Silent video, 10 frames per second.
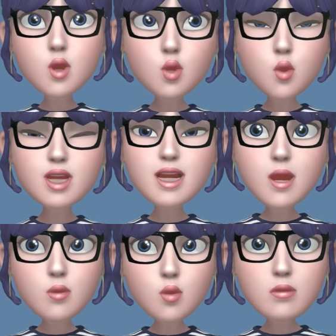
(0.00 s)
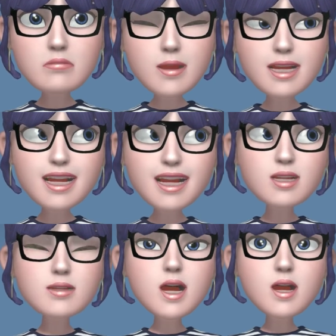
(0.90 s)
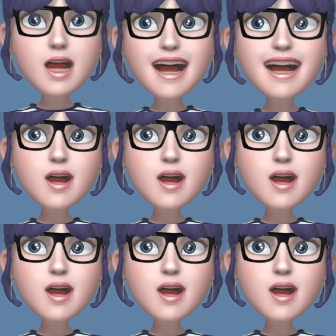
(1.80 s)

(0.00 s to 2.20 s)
joining these groups because I found out I had